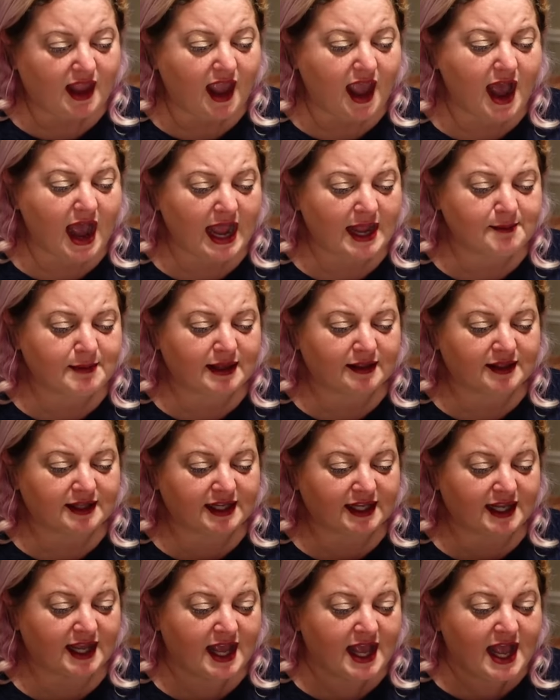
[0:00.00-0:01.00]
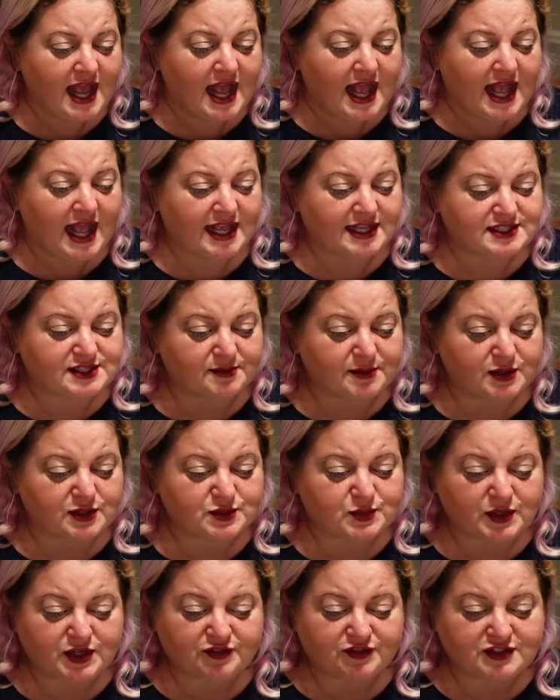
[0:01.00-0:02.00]
Hi, Melanie. As the
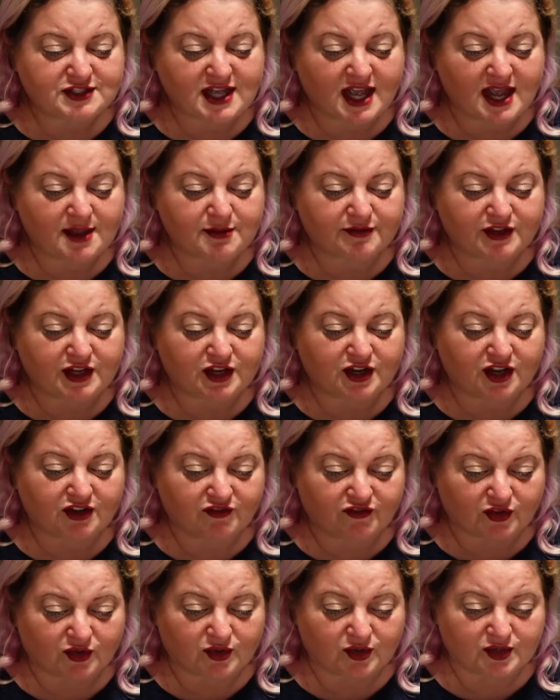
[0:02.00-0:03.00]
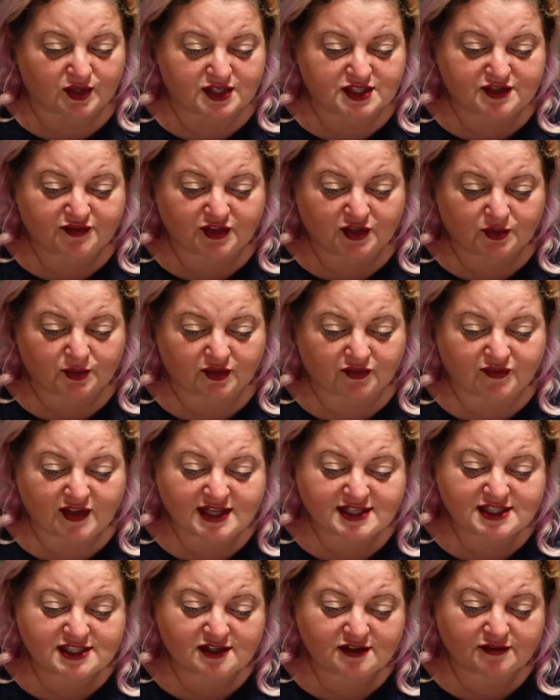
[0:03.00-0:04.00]
most wonderful time of year unfolds, filled with
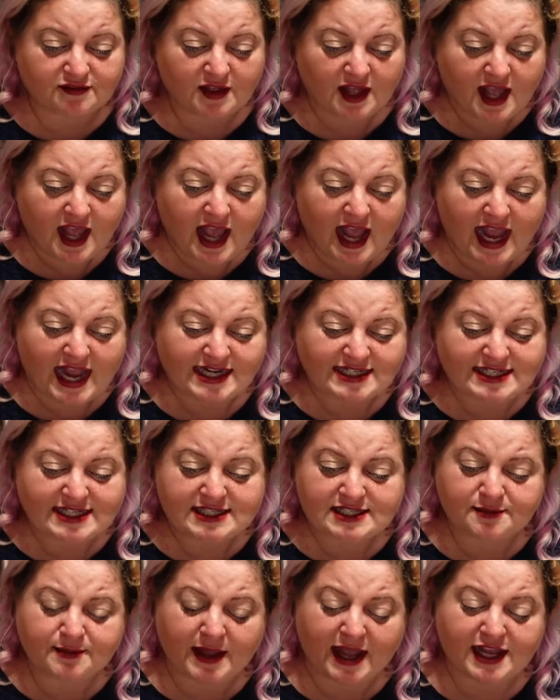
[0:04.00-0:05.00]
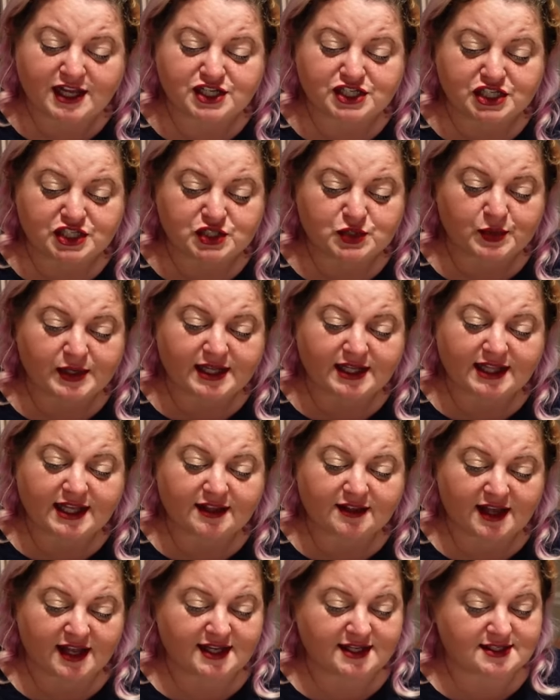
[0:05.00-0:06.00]
festive anticipation, twinkly
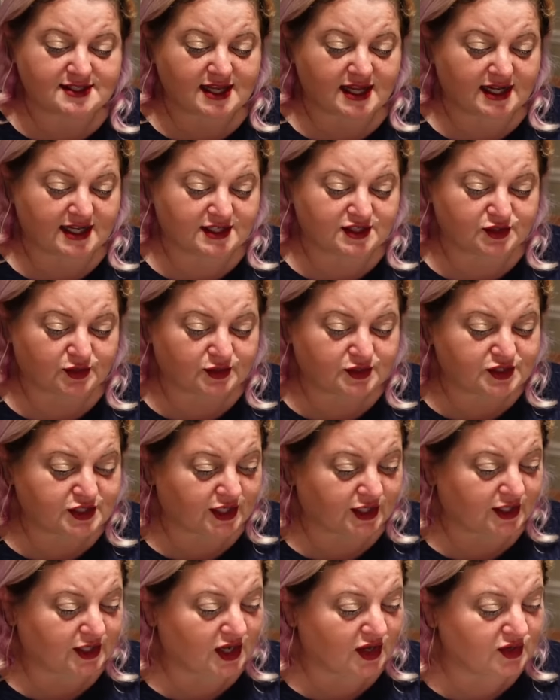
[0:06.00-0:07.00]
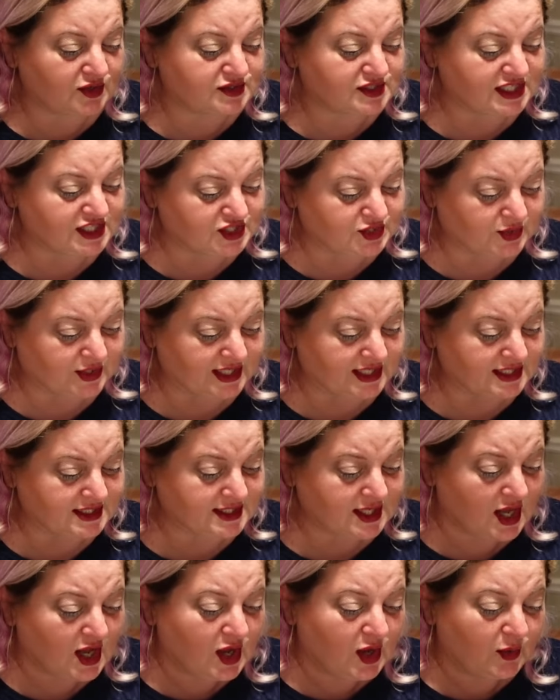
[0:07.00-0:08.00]
lights, and indulgent cozy treats,
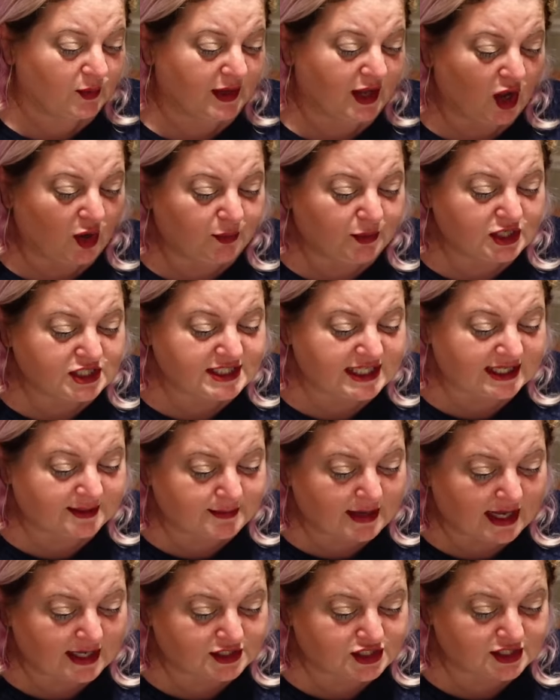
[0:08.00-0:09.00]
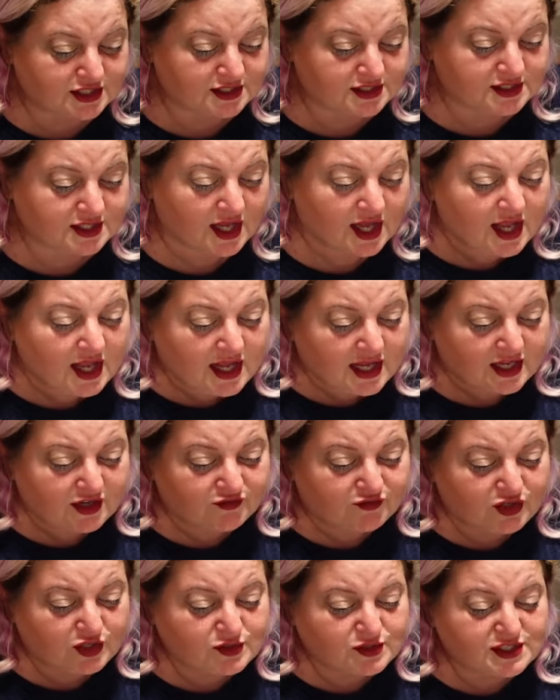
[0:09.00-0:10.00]
we hope your tea matches
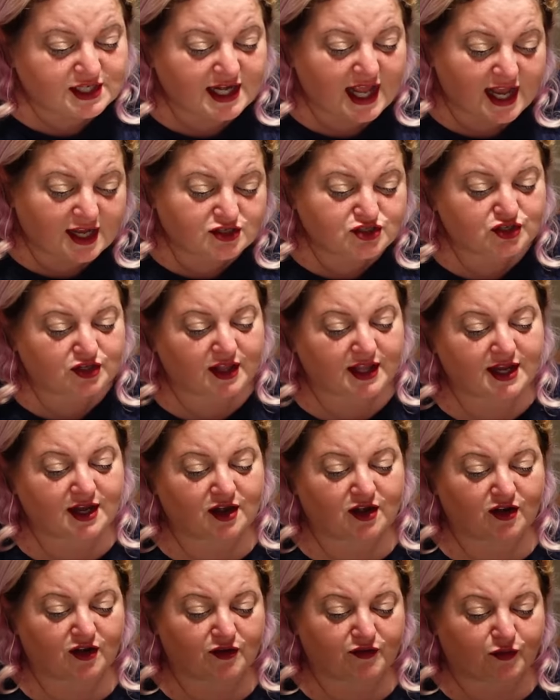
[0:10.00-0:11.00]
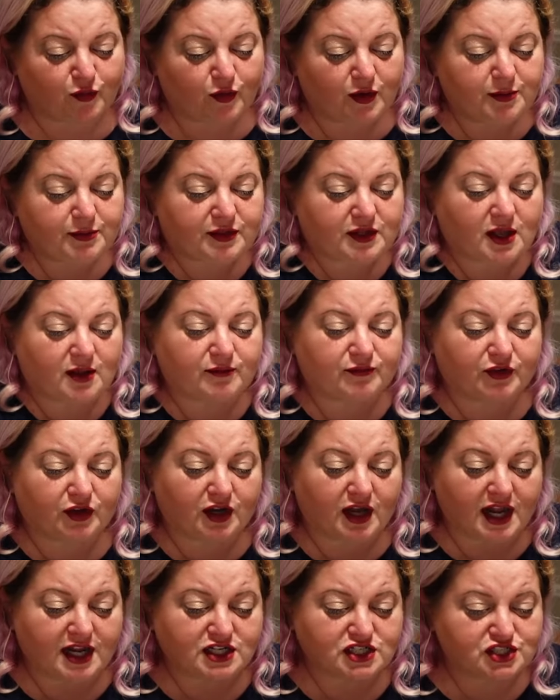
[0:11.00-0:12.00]
infuse an extra layer of warmth,
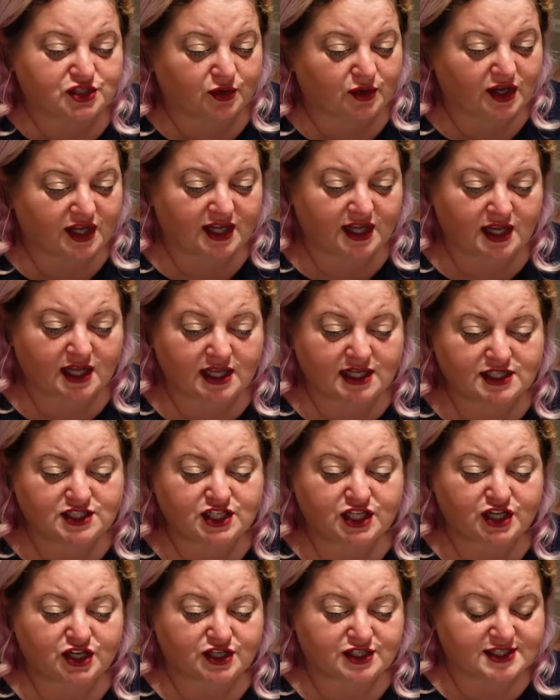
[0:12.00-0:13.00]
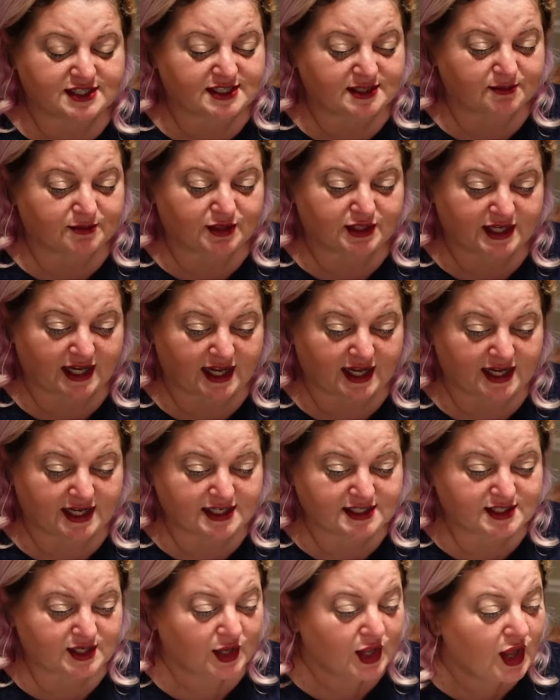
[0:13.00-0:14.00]
comfort, and joy into your December
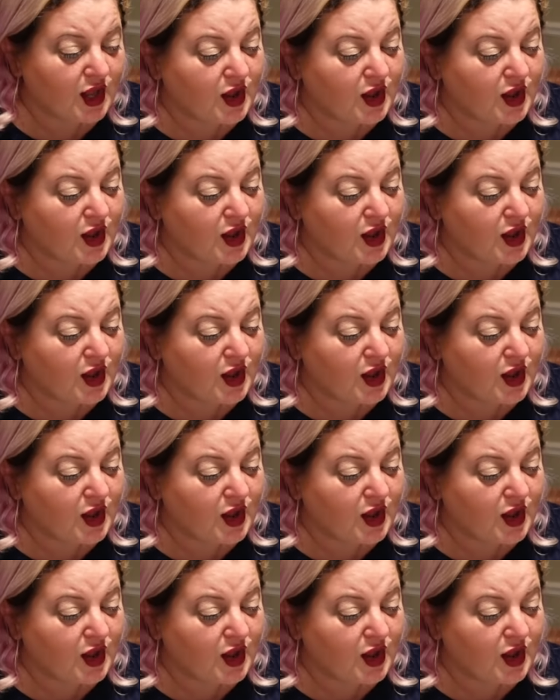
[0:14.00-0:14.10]
days.